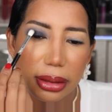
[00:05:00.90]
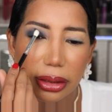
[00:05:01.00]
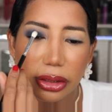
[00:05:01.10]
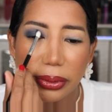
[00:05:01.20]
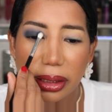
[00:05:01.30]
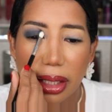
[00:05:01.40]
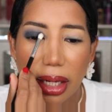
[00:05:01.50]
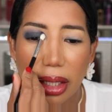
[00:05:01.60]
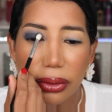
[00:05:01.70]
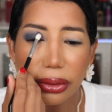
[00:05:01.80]
because we still
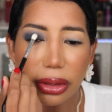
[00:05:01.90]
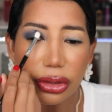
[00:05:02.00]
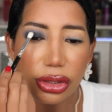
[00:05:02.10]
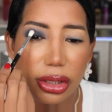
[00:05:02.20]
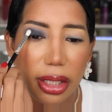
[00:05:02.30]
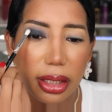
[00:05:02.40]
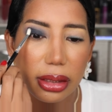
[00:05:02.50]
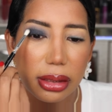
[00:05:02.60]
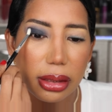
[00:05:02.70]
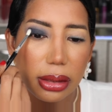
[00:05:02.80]
have all these
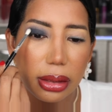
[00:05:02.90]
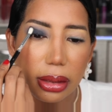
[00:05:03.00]
shades.